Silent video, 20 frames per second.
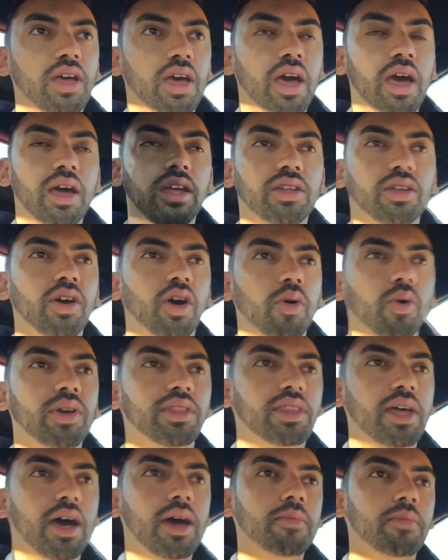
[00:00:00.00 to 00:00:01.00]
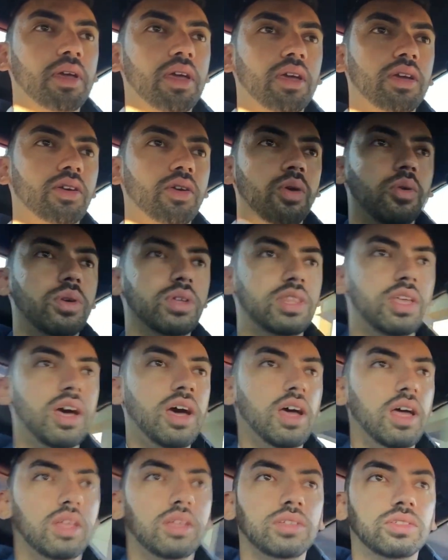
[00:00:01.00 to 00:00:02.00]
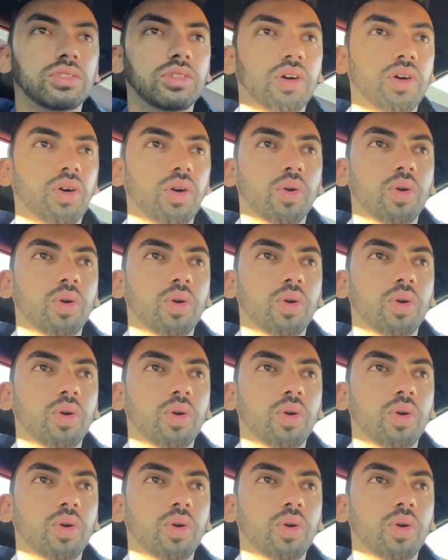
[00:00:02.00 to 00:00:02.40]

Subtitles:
And go with that, man, go with that. So